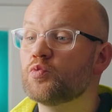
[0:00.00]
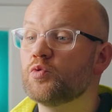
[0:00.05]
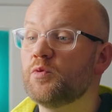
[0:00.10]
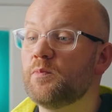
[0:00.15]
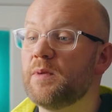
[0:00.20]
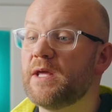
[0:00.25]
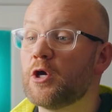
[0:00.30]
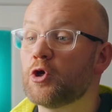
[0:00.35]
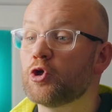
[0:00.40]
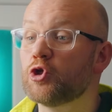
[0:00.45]
would
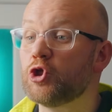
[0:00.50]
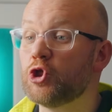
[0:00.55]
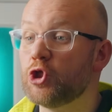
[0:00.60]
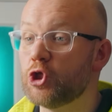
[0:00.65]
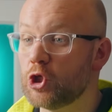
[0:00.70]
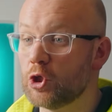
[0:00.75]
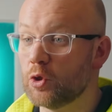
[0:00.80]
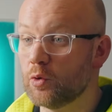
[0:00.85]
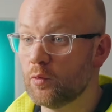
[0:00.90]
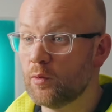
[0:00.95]
be on
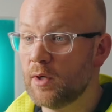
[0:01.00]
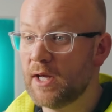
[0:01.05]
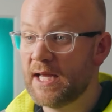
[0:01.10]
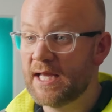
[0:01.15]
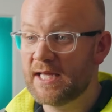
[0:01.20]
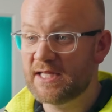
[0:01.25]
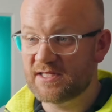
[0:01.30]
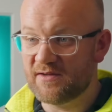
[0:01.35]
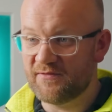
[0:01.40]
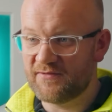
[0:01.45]
you
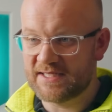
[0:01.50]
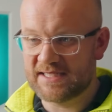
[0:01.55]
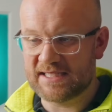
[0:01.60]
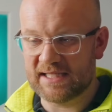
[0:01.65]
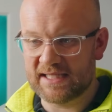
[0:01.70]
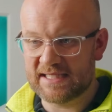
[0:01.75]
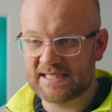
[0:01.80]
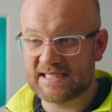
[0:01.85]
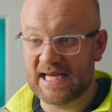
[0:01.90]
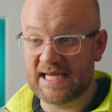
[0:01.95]
to
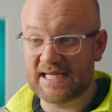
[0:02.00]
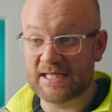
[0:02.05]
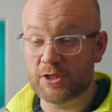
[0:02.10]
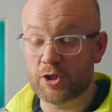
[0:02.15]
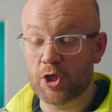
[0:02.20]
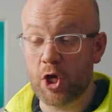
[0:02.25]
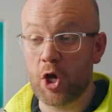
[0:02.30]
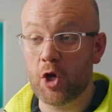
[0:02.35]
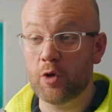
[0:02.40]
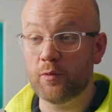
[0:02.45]
facilitate
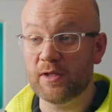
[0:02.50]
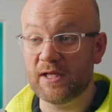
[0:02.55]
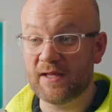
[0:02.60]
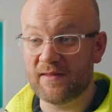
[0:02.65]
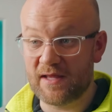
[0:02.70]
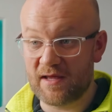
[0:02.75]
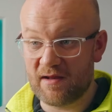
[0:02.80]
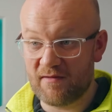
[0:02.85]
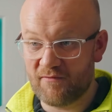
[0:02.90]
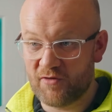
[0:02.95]
not only
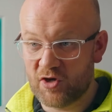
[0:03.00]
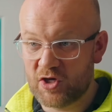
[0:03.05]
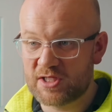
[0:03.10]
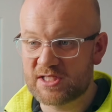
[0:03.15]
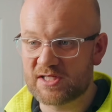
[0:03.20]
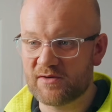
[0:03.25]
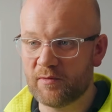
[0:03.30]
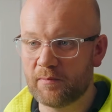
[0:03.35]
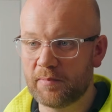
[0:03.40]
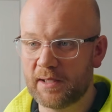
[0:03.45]
the
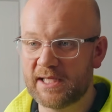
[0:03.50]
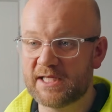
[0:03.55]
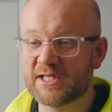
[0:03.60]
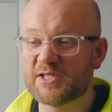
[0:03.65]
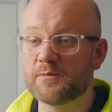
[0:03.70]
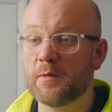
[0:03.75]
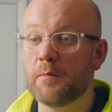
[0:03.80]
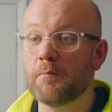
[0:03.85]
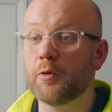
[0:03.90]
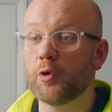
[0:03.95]
inverter
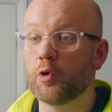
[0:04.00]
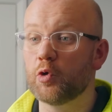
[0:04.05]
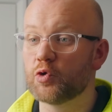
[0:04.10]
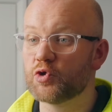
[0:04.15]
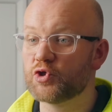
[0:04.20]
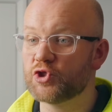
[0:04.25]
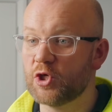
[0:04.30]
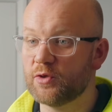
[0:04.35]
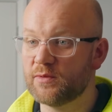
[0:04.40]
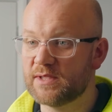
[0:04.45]
replacement, but
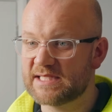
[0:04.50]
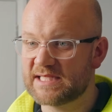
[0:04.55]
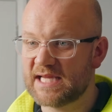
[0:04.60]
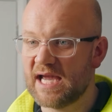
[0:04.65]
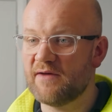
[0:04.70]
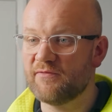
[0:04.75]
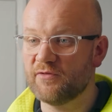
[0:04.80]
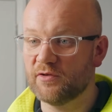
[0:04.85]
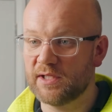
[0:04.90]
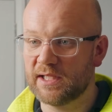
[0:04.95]
also the
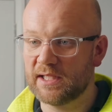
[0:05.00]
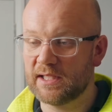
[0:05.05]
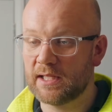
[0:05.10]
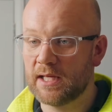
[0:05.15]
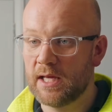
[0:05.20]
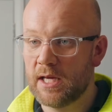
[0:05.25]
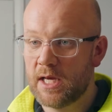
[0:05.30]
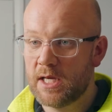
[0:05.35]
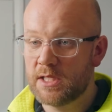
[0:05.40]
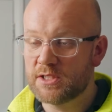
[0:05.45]
scaffolding.
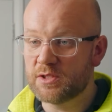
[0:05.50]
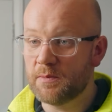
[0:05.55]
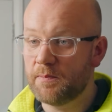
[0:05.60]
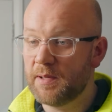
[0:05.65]
So